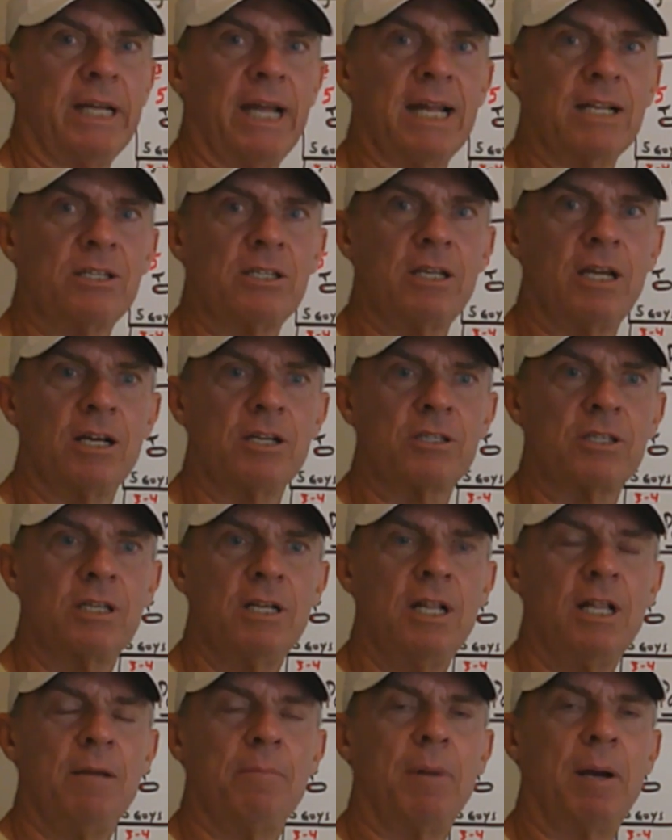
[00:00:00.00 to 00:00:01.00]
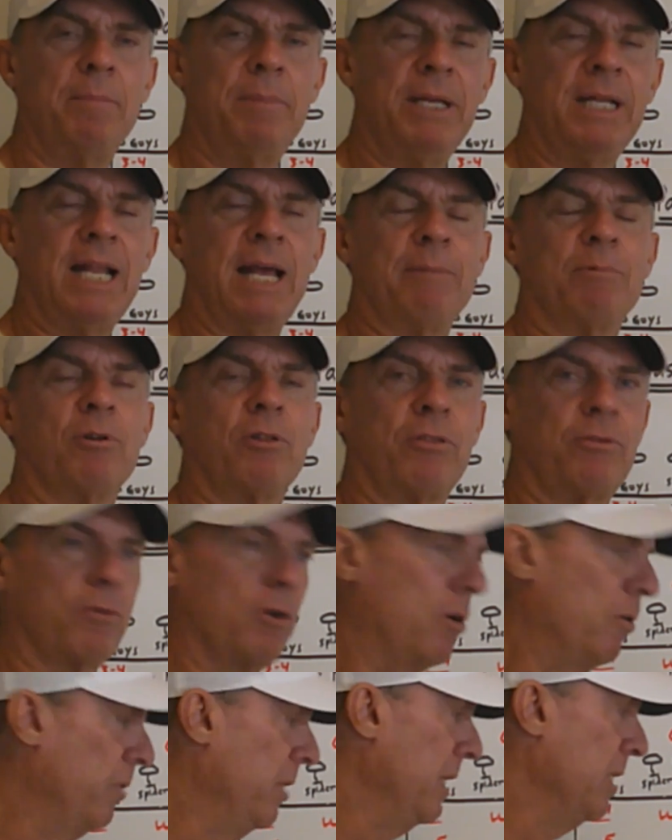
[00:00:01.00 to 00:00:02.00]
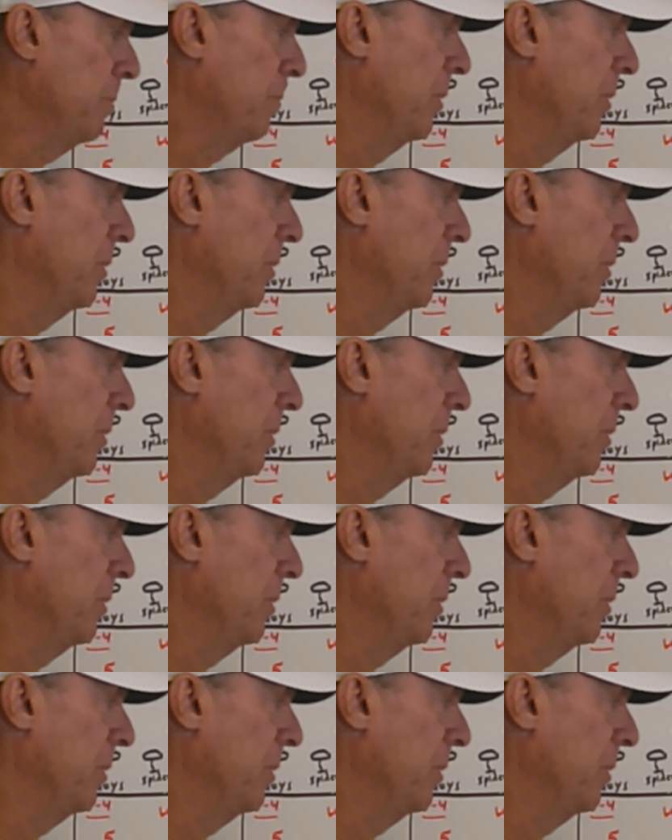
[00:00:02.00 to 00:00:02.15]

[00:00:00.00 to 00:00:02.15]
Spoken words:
against us by being able to throw these